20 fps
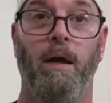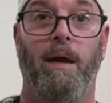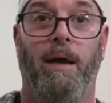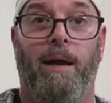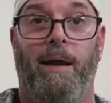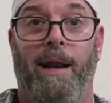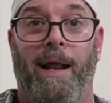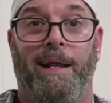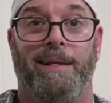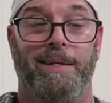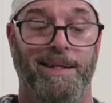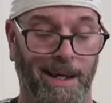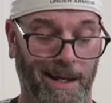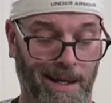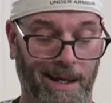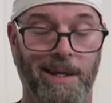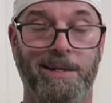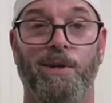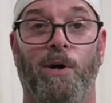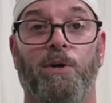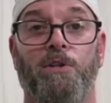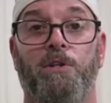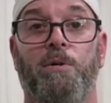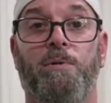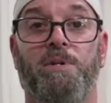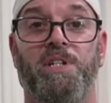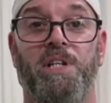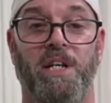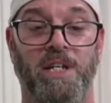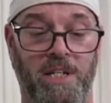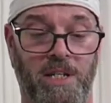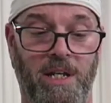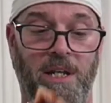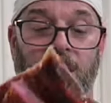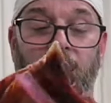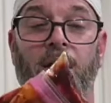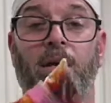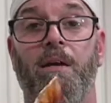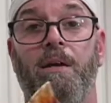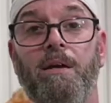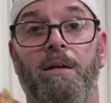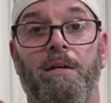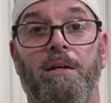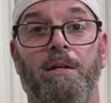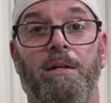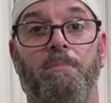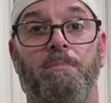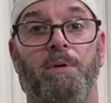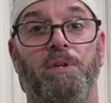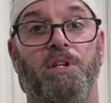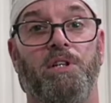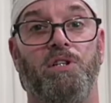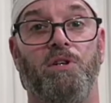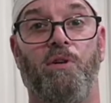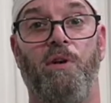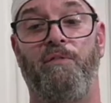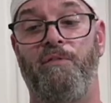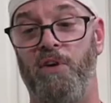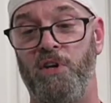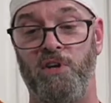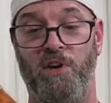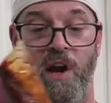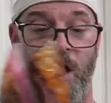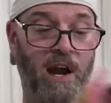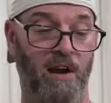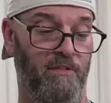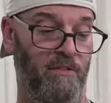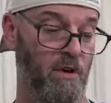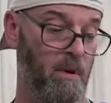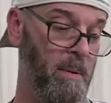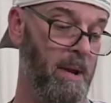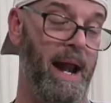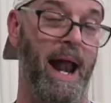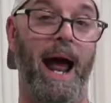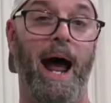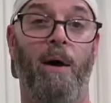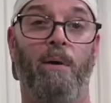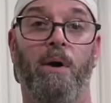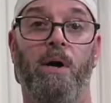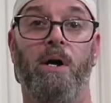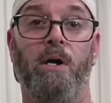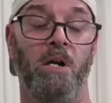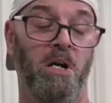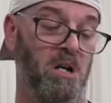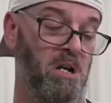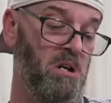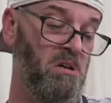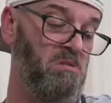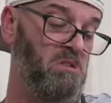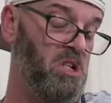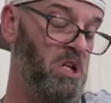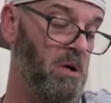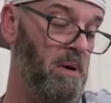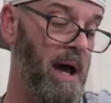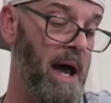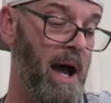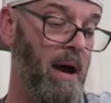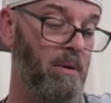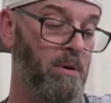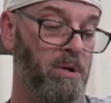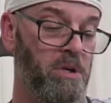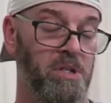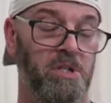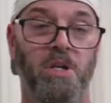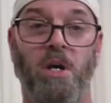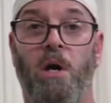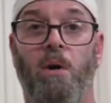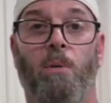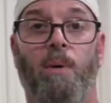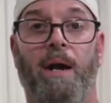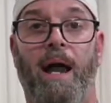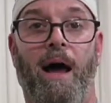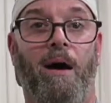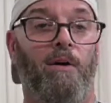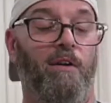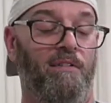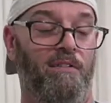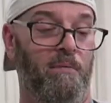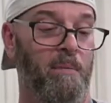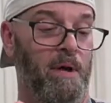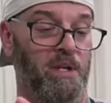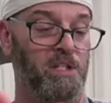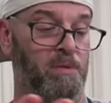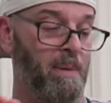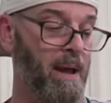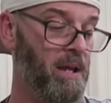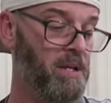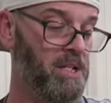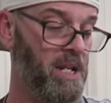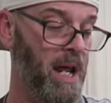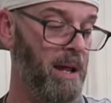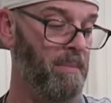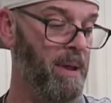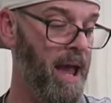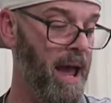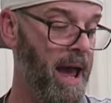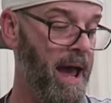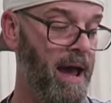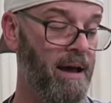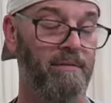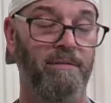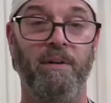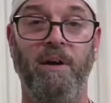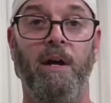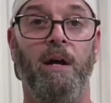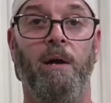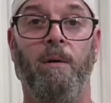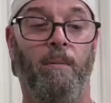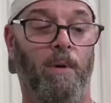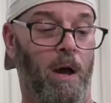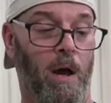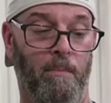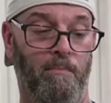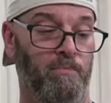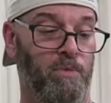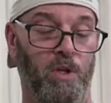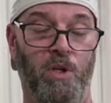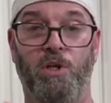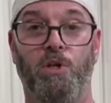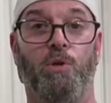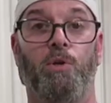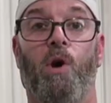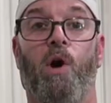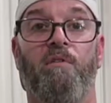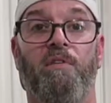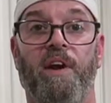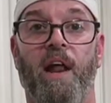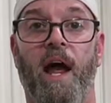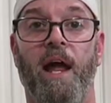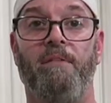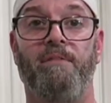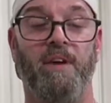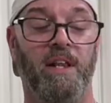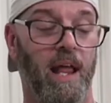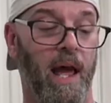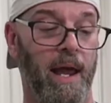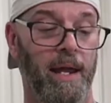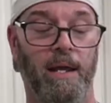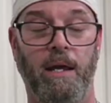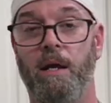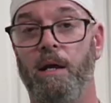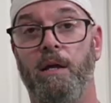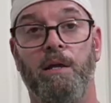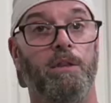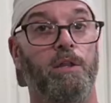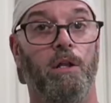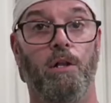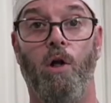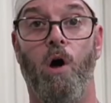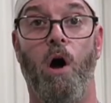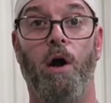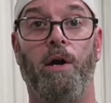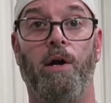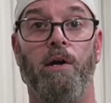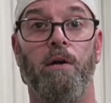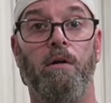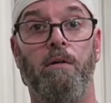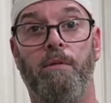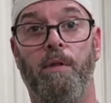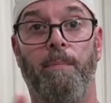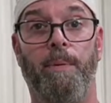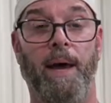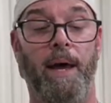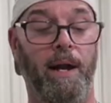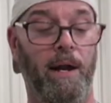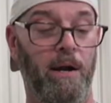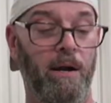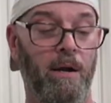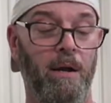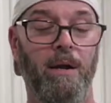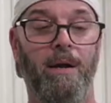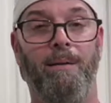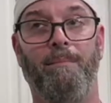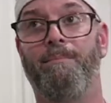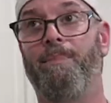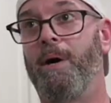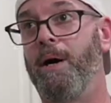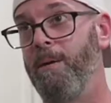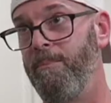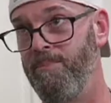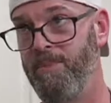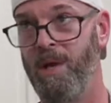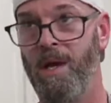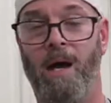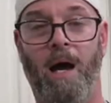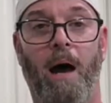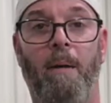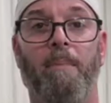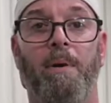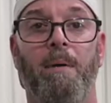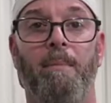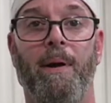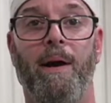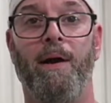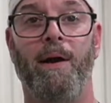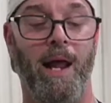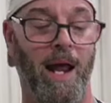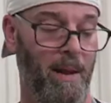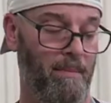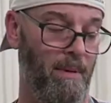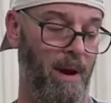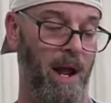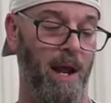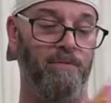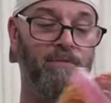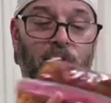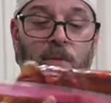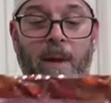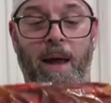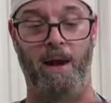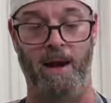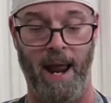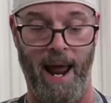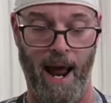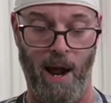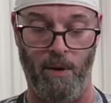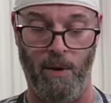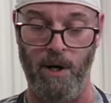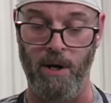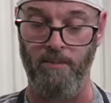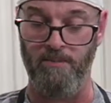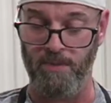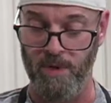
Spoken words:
And that's it. Told you it was easy. Put this in the refrigerator for an hour, 2 hours, but however much amount of time you have. You can do it overnight if you like. The longer, the better, but I'm gonna marinate mine for about an hour,